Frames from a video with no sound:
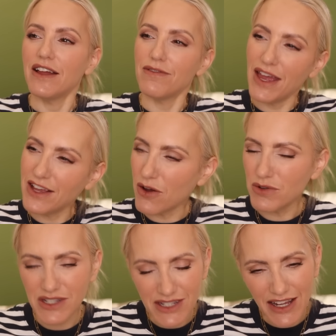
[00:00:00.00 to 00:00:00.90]
They go
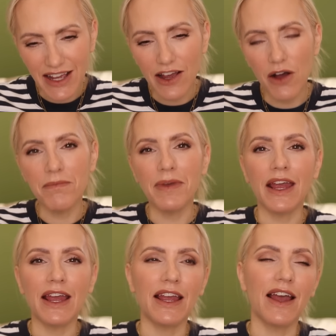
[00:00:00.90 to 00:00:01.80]
sticky on
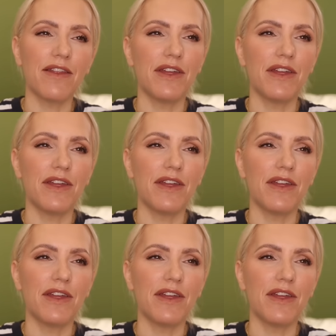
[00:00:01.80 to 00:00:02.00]
me.